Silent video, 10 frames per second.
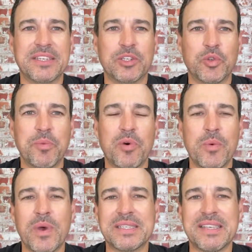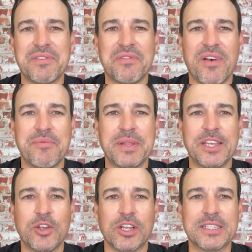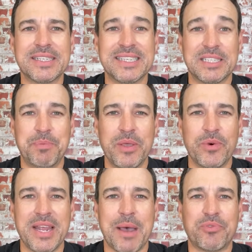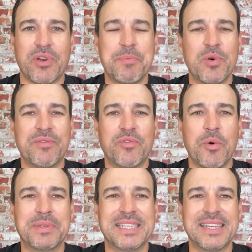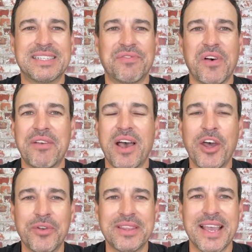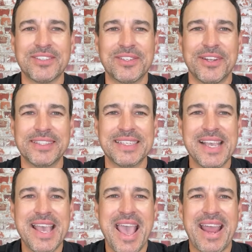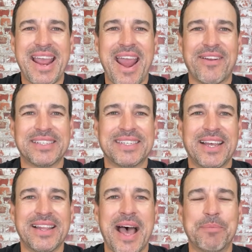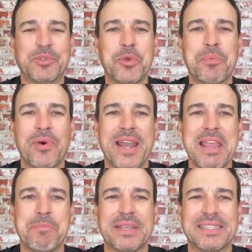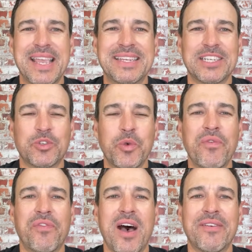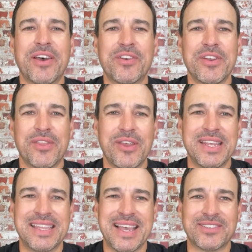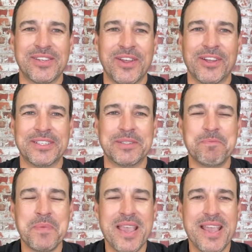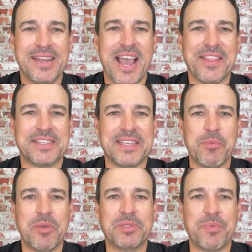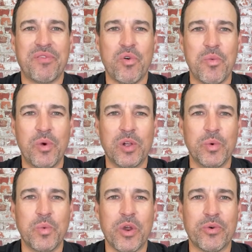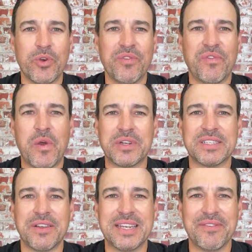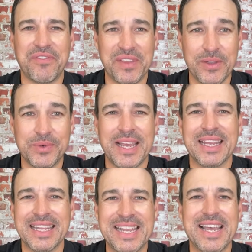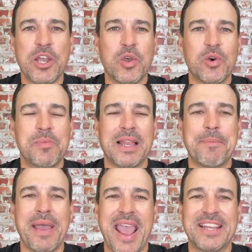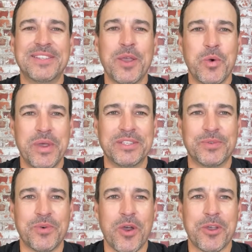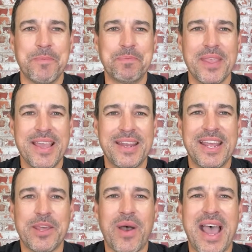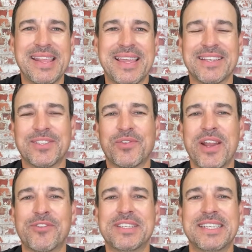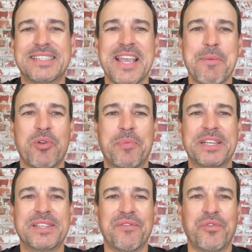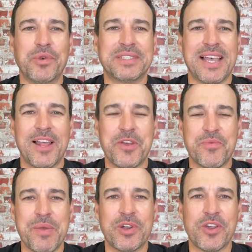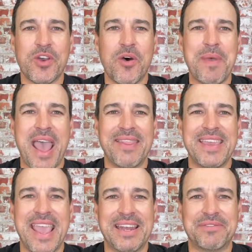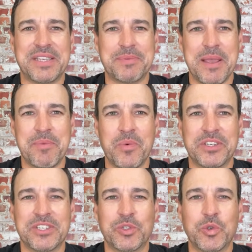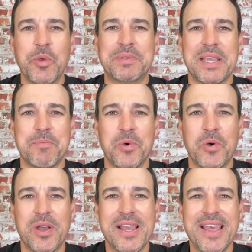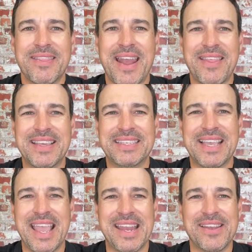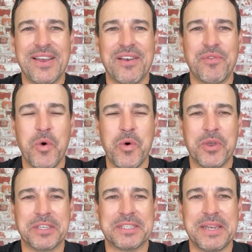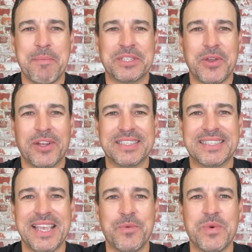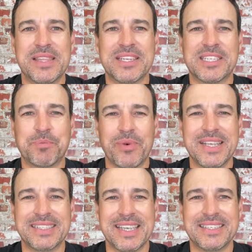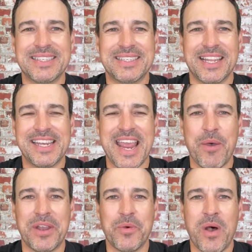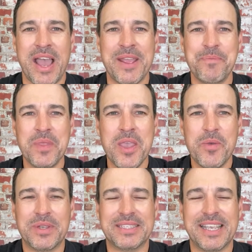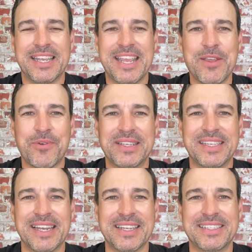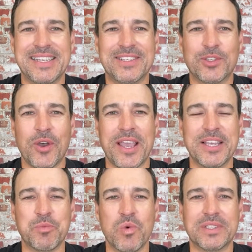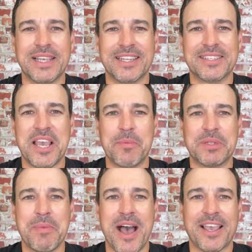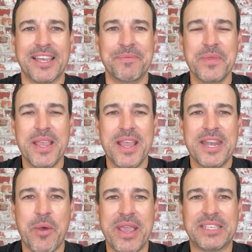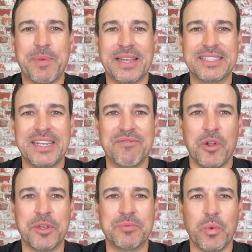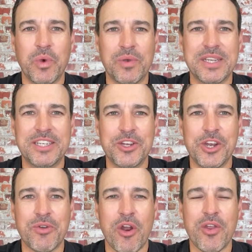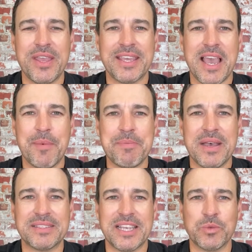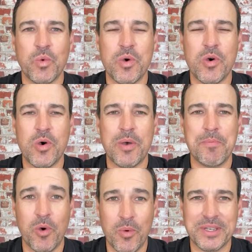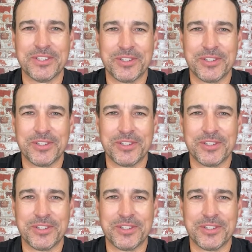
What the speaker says: to $2.175 million. Spearwood up 3.4% to $500,000. And Harrisdale up 2.8% to $530,000. Now, other suburbs to perform well were Wanneroo, Forest Field, Leda, Coolabah, and Queens Rock. Now, there were 8,368 properties for sale on REWA.com at the end of September, which is 2% more than at the end of August. Now, Mr. Collins said, with the spring season selling now underway, we're seeing an increase in listing stock as more sellers come to market. Now, we expect listing volumes will continue to grow in the coming months as more West